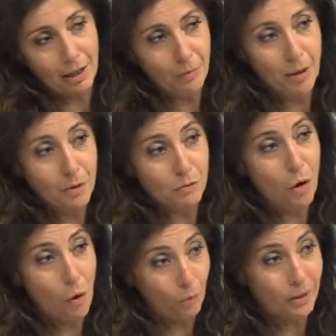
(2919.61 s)
I may be
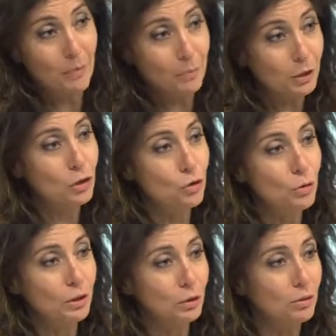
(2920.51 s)
wrong, but I'm pretty
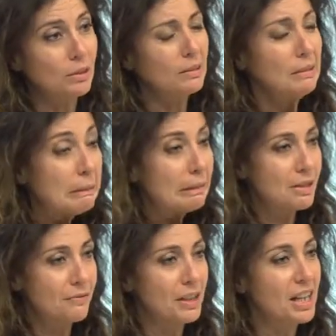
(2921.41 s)
sure that you
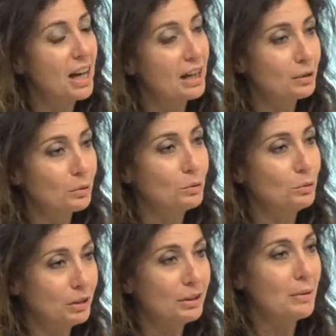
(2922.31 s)
it's very hard to do
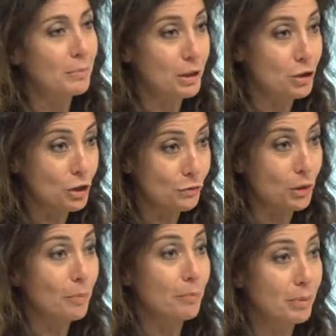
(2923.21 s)
TDMRG
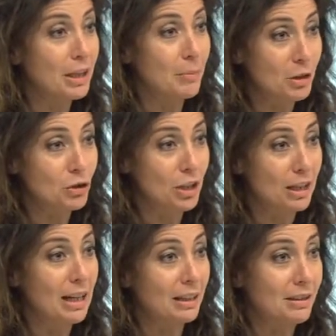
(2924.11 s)
for
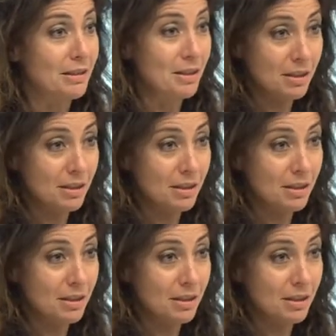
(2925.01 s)
bidimensional lattices.